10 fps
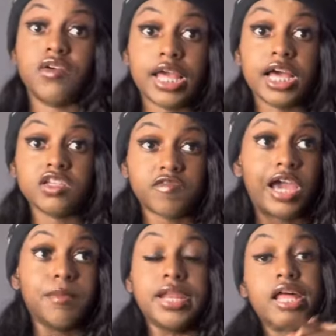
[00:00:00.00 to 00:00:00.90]
ass
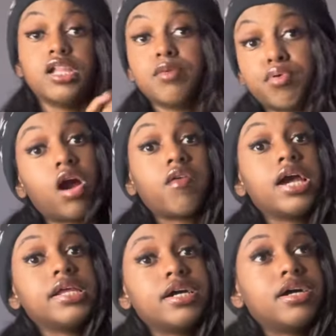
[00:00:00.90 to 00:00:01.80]
fight, but that little part
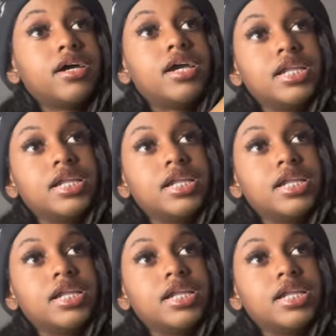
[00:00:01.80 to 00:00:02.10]
right there,